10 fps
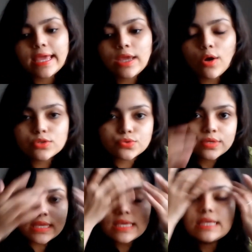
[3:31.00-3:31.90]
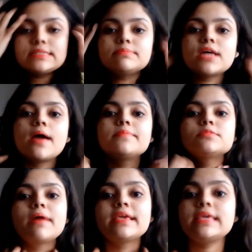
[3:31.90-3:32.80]
I also keep
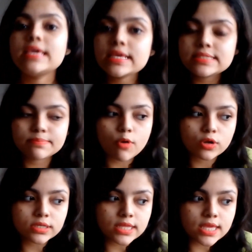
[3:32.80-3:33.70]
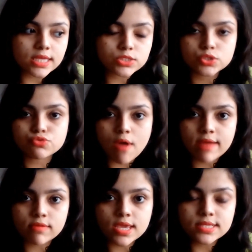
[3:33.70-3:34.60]
sometimes my keys, important keys or drawer